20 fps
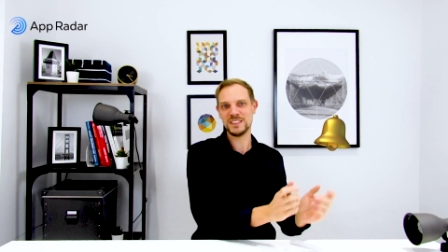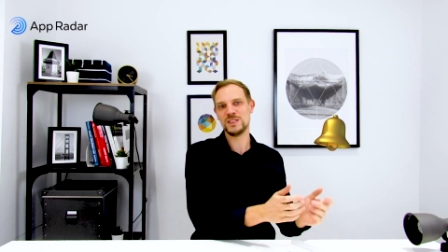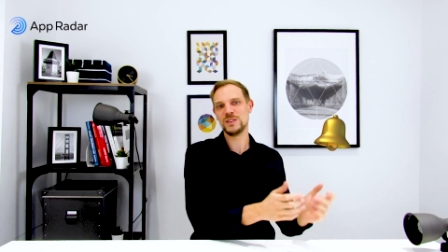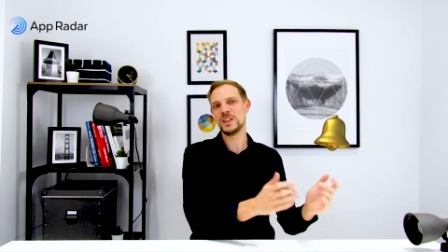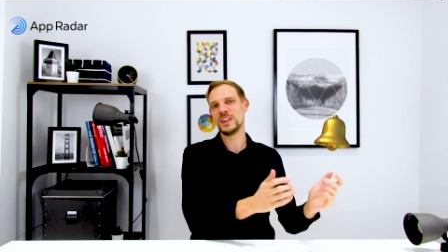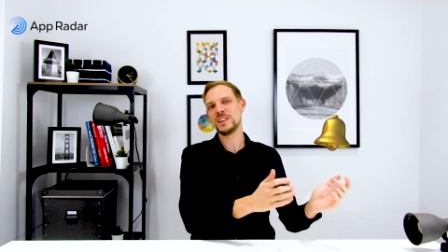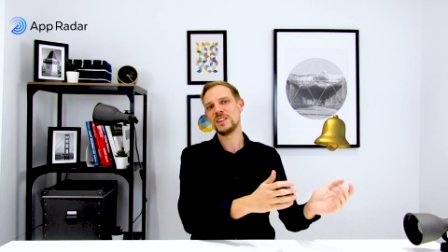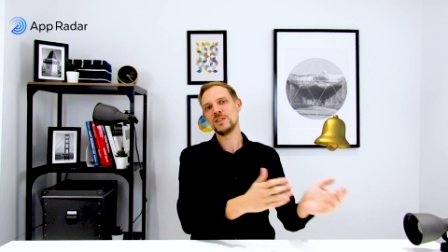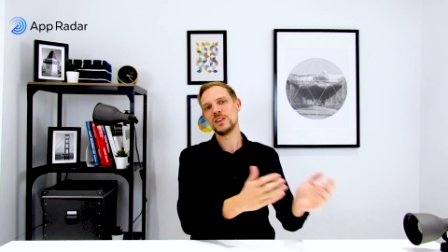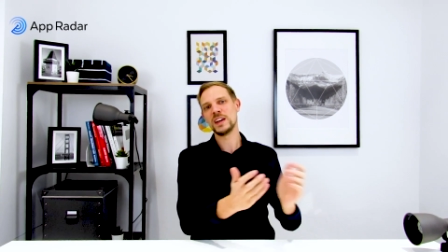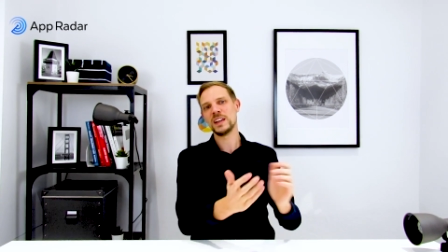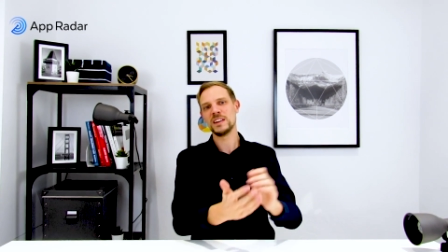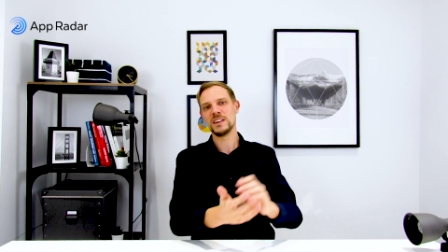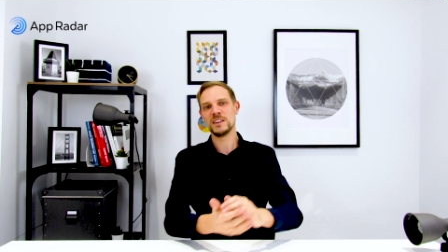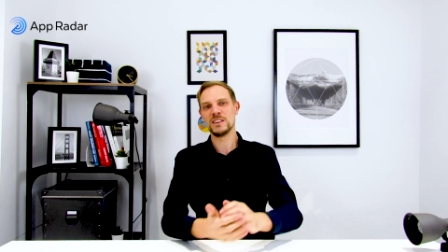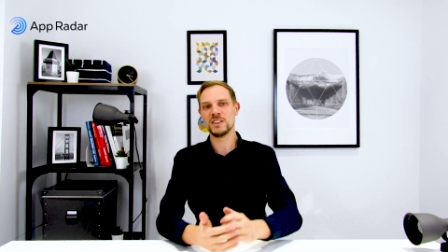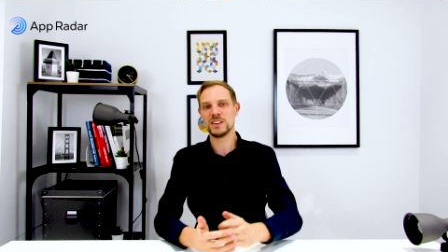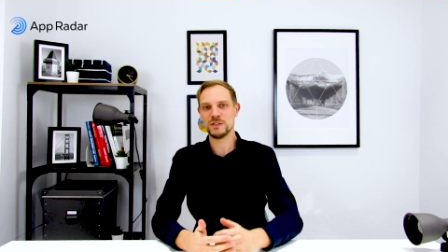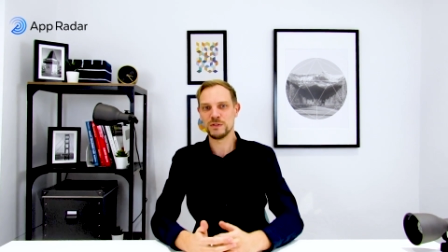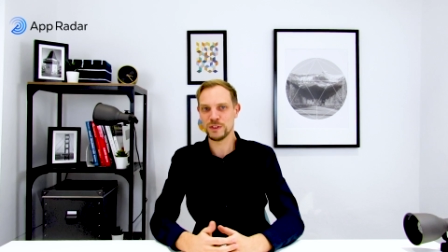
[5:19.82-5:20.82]
so that you get a
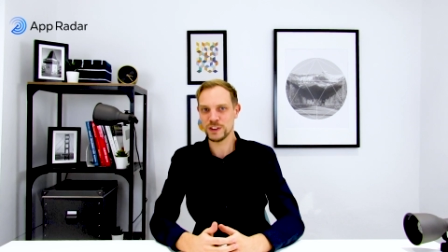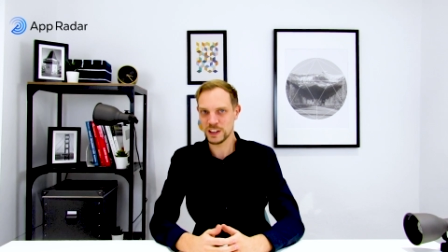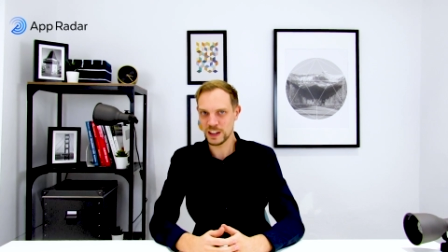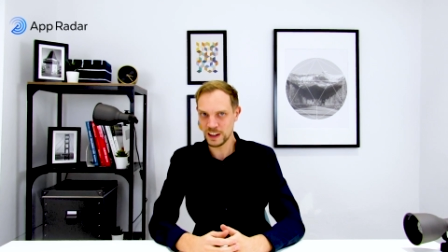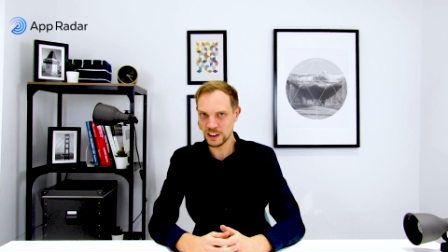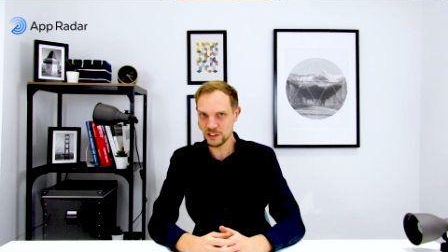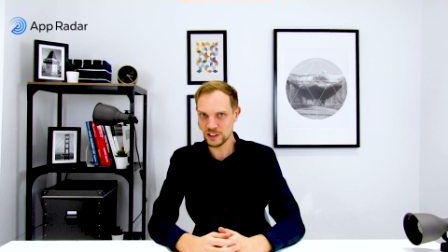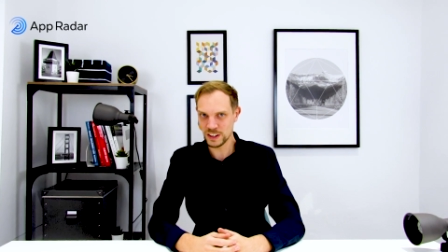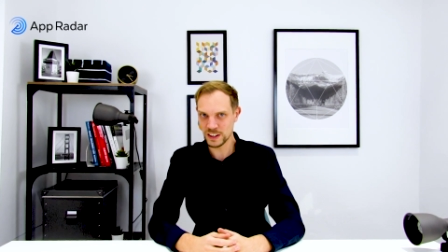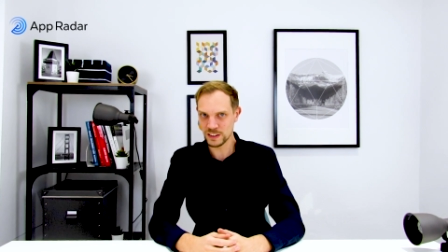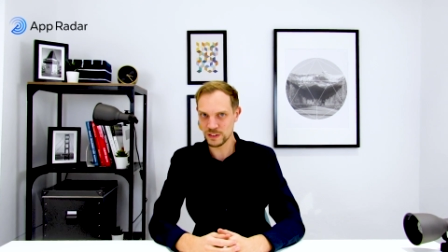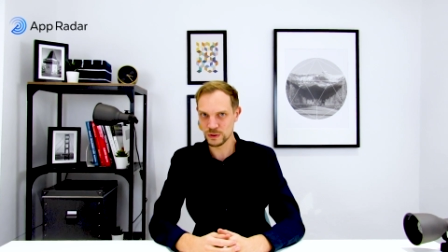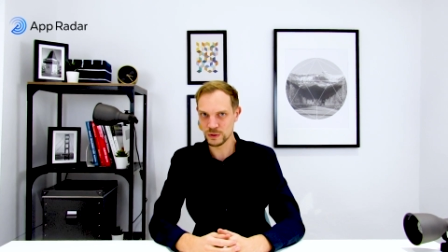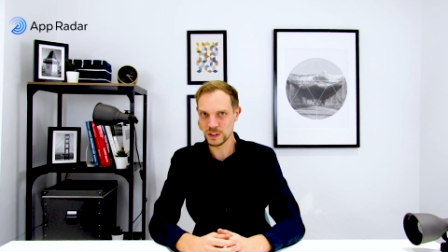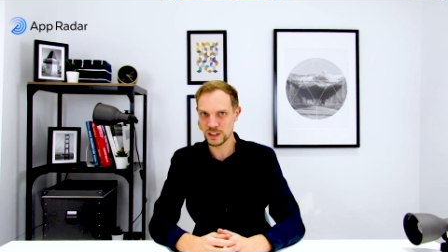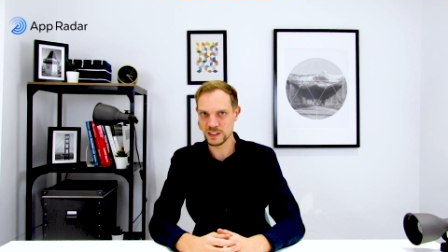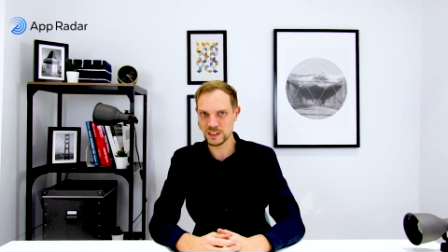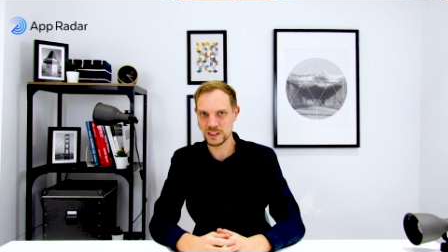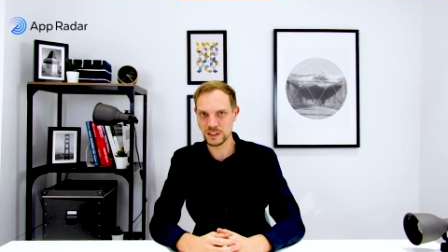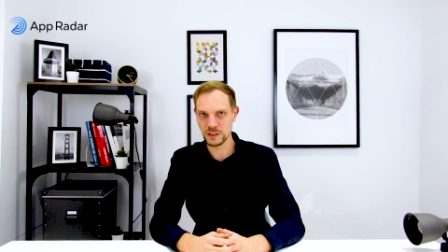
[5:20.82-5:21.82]
notification as
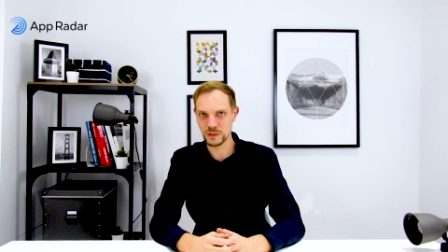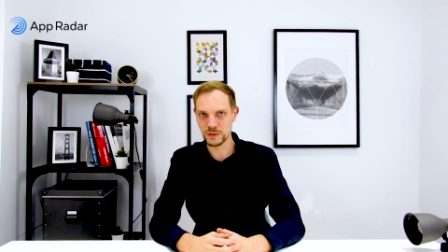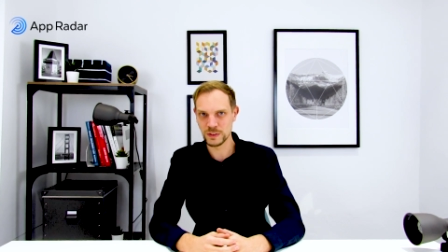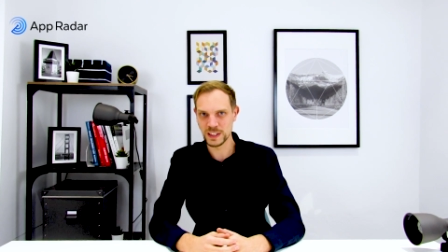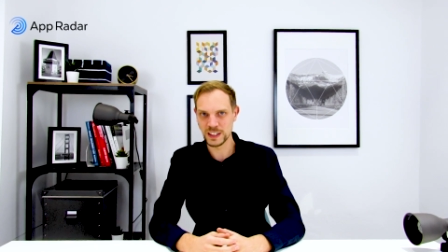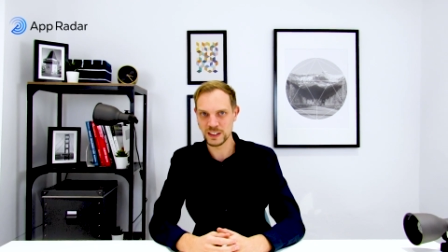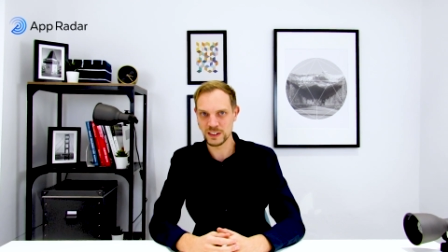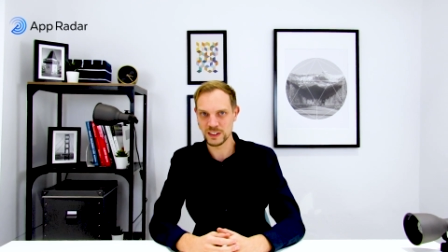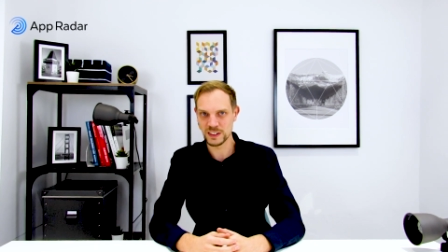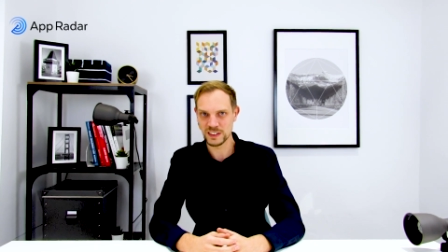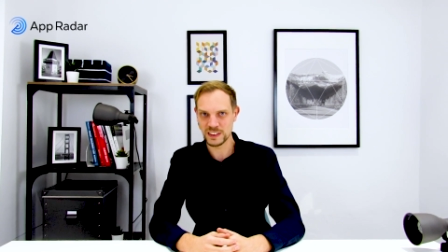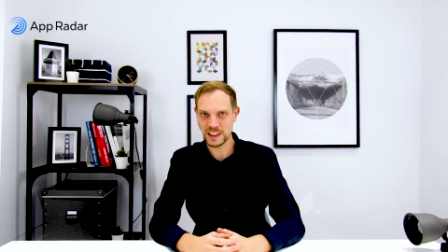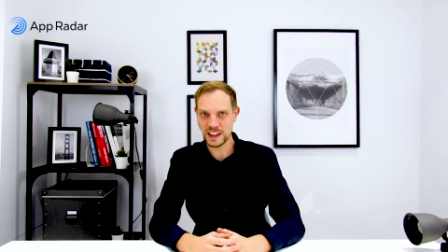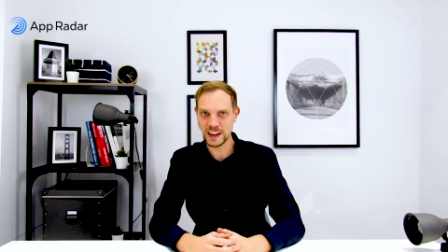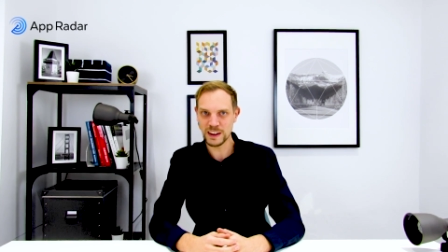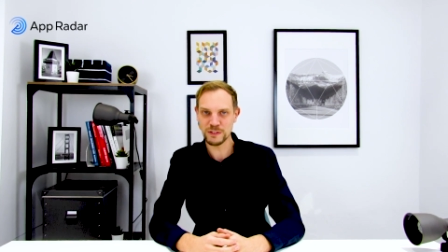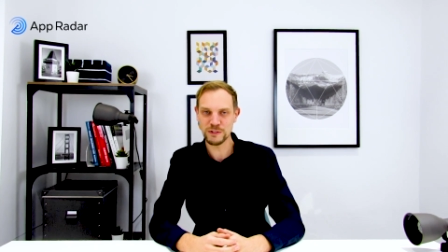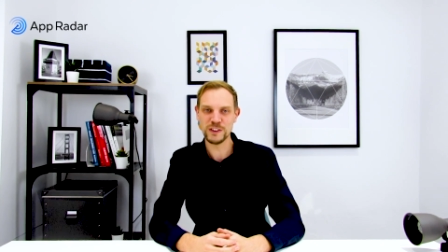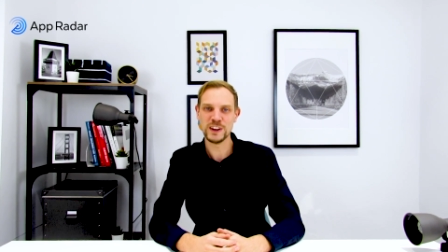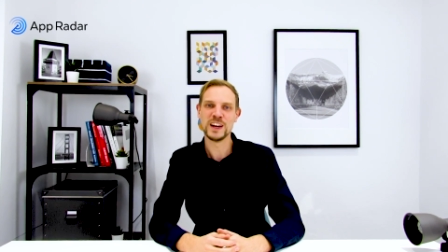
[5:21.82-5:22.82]
soon as a new video is
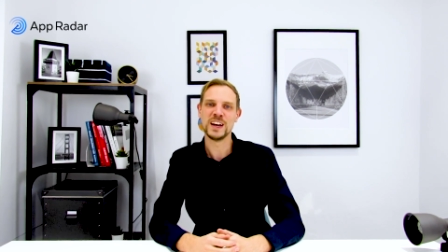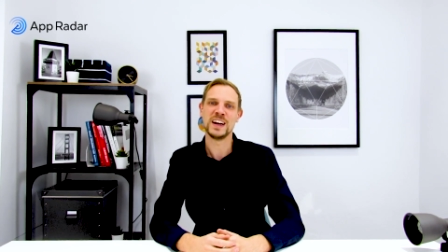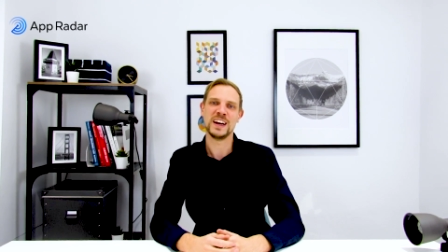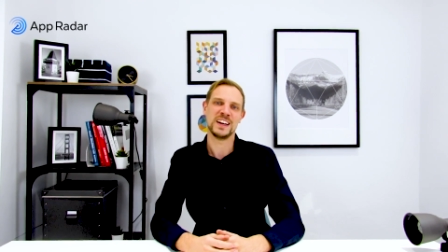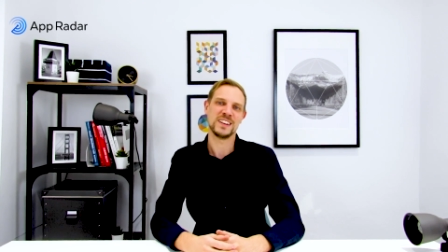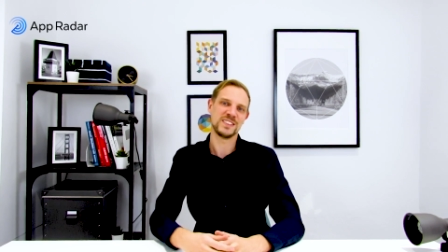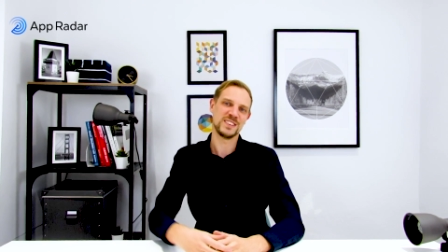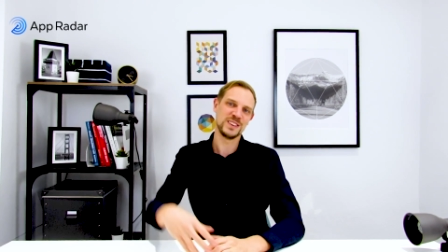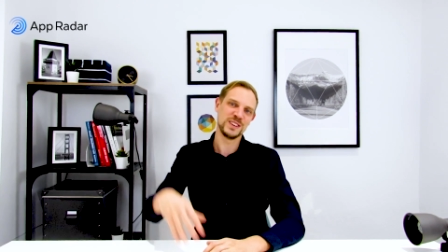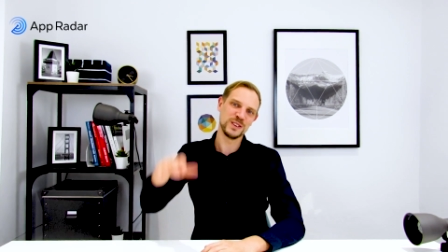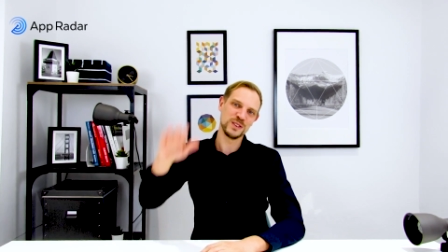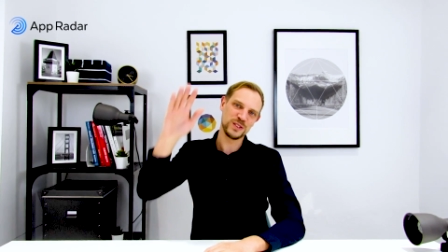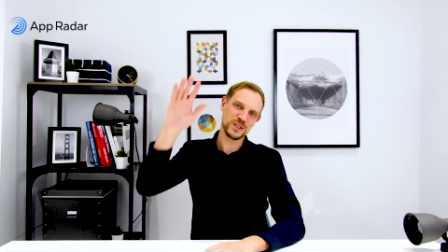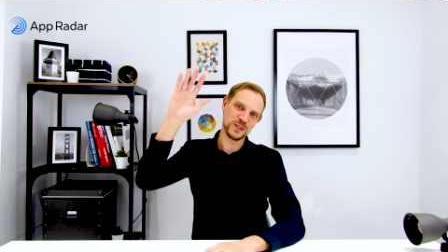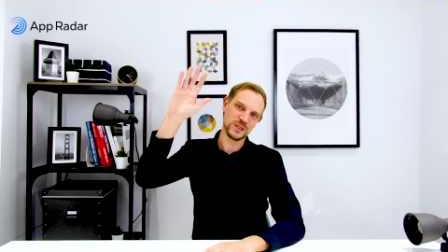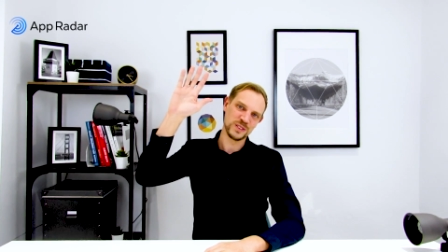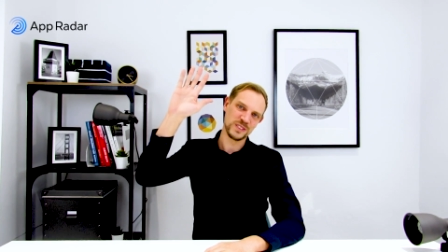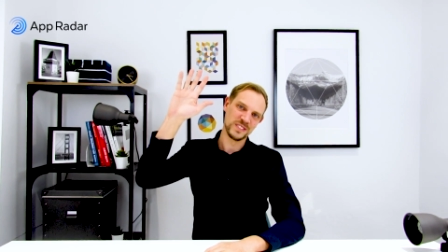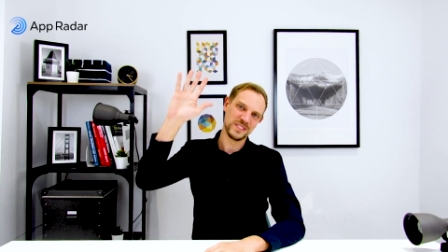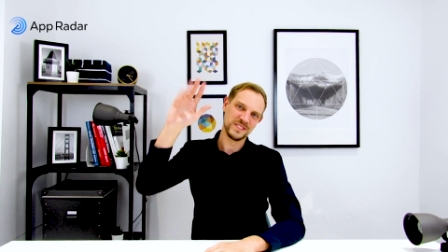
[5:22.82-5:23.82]
live, and see you
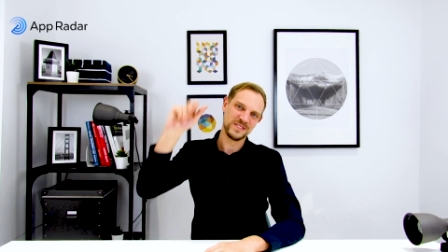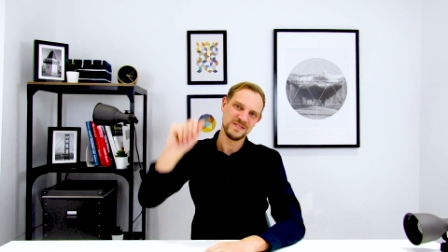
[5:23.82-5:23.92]
soon.